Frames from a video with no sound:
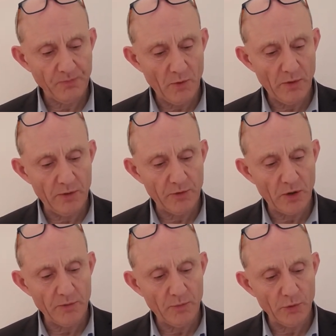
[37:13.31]
where they've
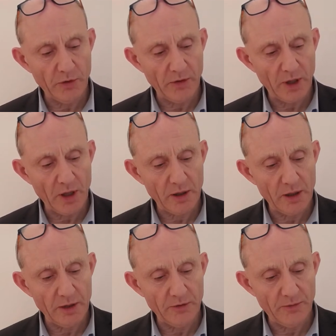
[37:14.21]
done most of the
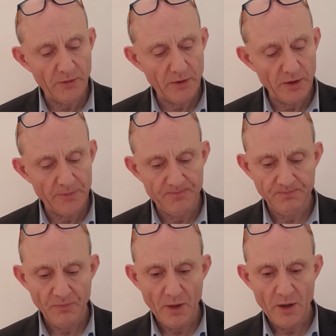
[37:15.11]
calculation for you
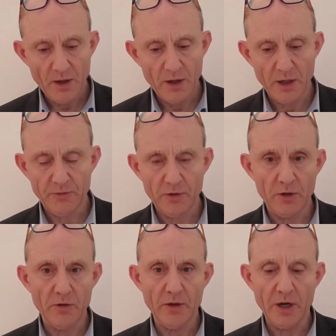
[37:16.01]
and left you to
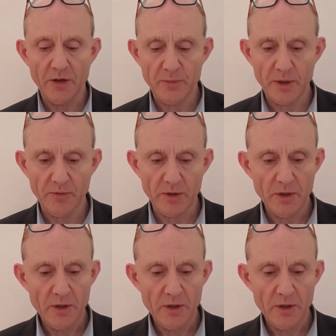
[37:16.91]
do the last bit of it.